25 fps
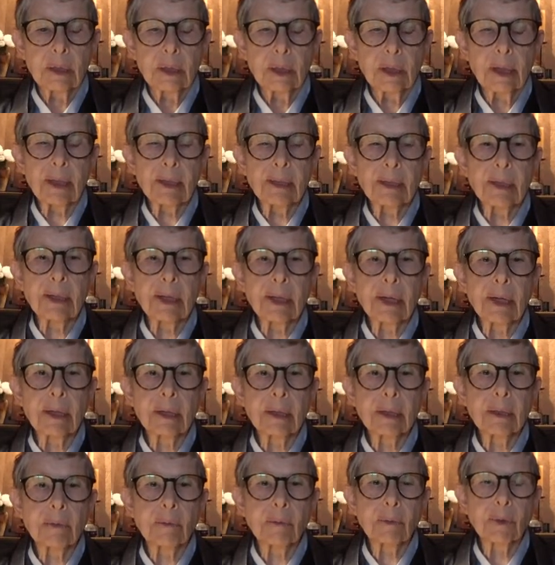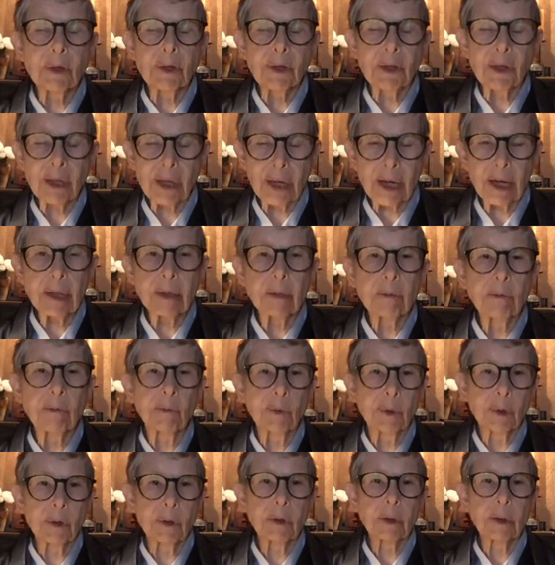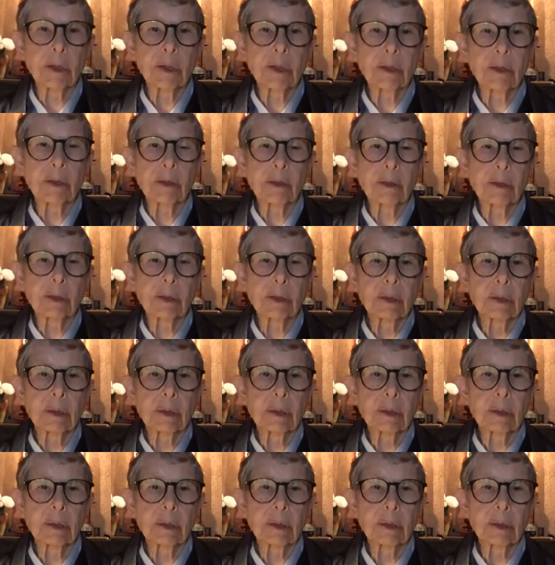And yet we're not worthless,